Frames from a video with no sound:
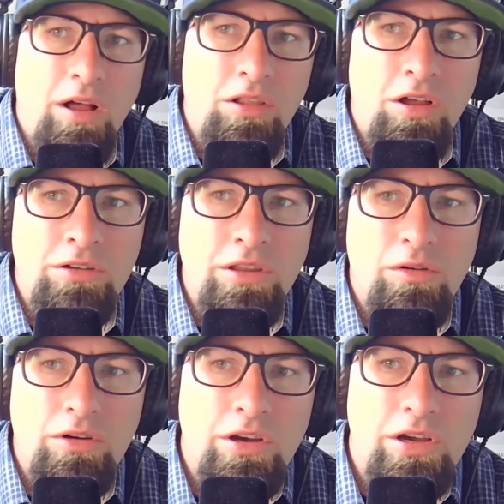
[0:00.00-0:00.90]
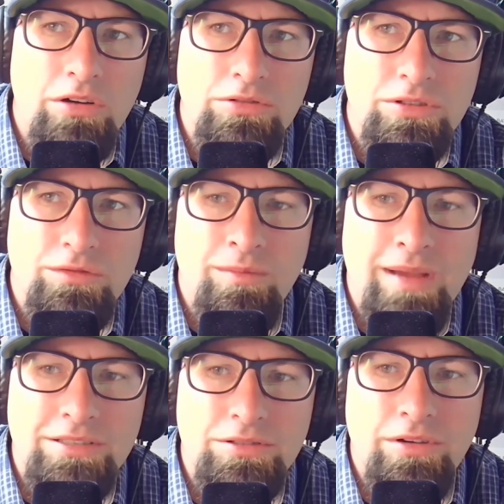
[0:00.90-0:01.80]
along the Oregon coast from
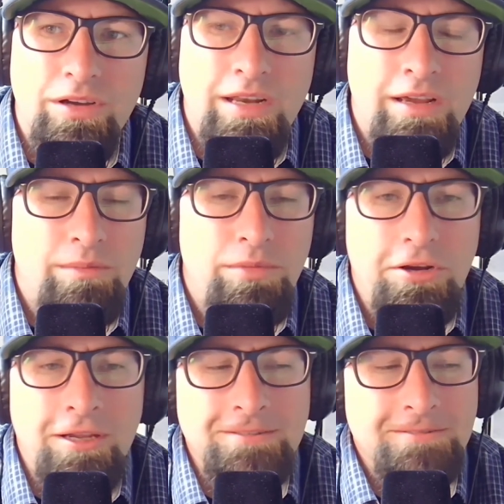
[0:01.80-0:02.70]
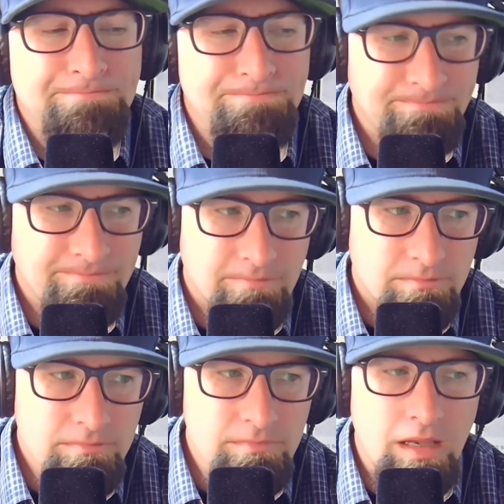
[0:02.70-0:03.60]
Astoria down to Brookings.
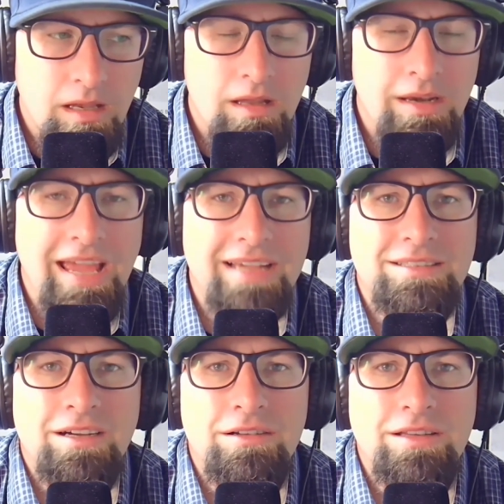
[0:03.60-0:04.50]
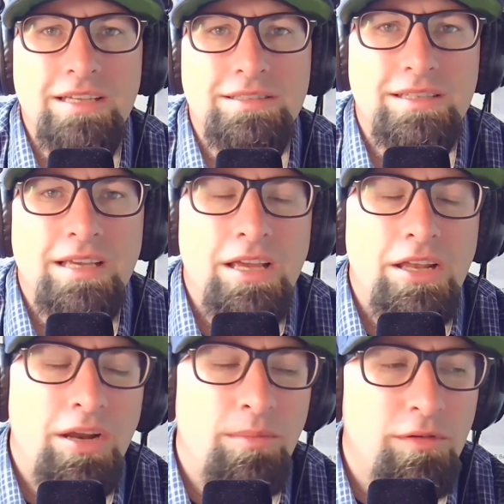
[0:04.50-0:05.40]
Next on our list,
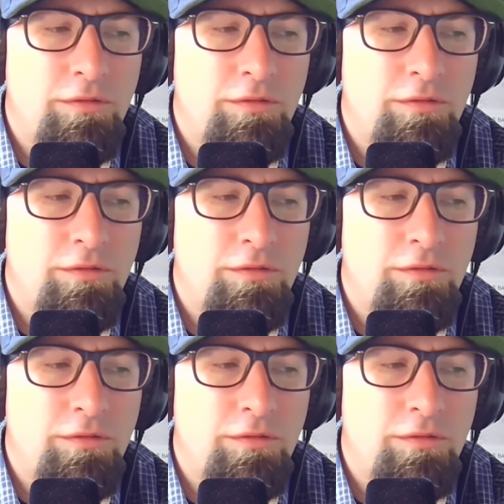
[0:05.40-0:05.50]
number